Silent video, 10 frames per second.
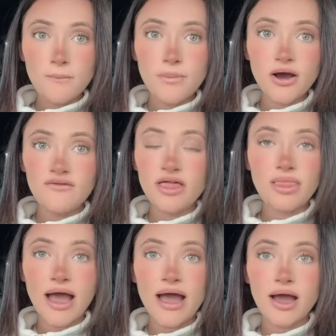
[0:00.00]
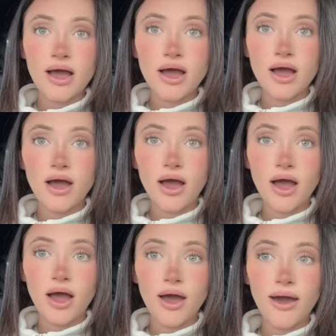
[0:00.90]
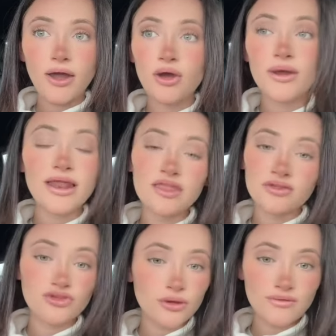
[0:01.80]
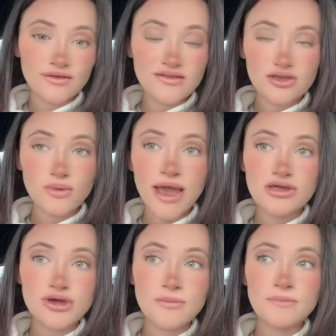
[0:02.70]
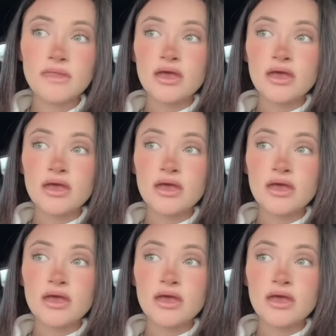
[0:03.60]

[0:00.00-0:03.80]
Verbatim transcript: But other than that, I don't want anything to do with the situation.